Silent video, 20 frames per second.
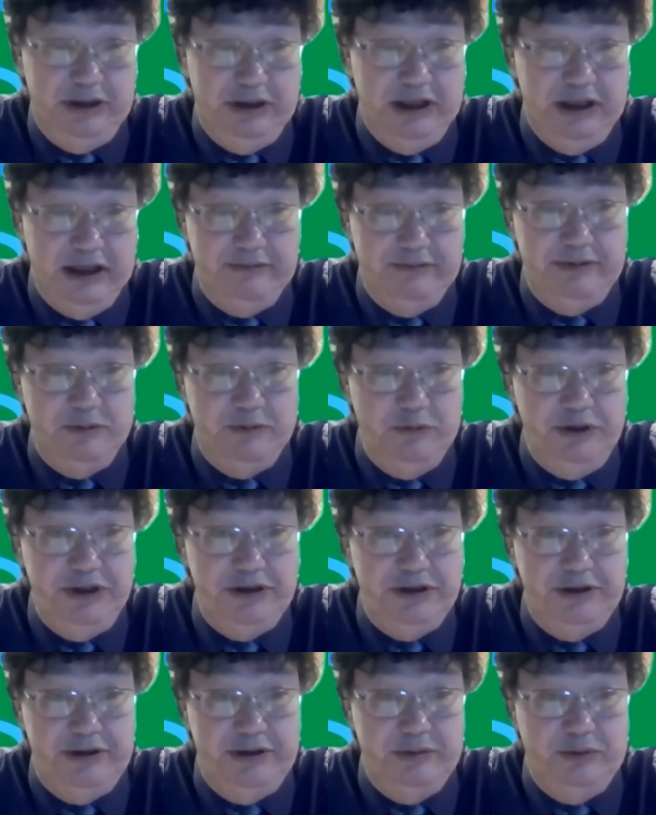a lot of them
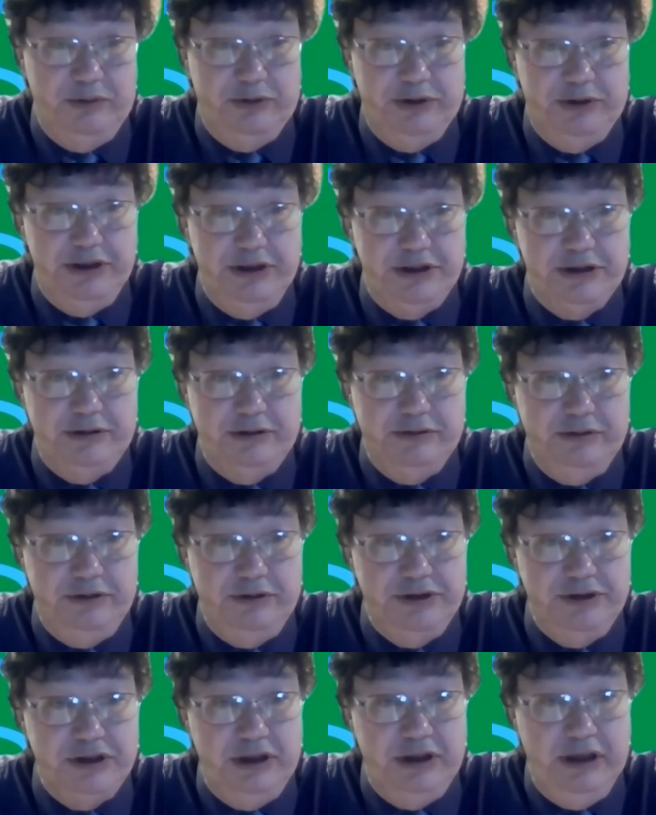went to the boarding
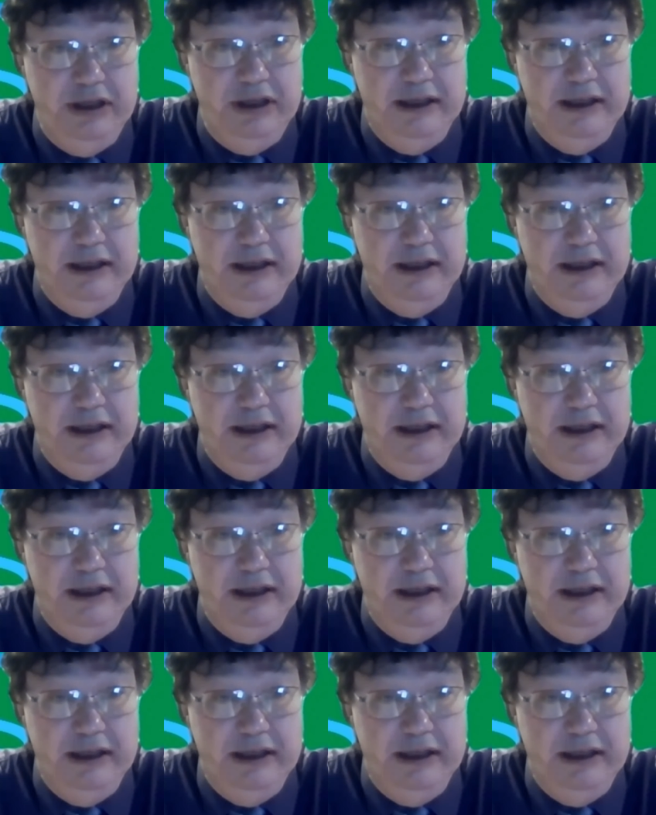schools.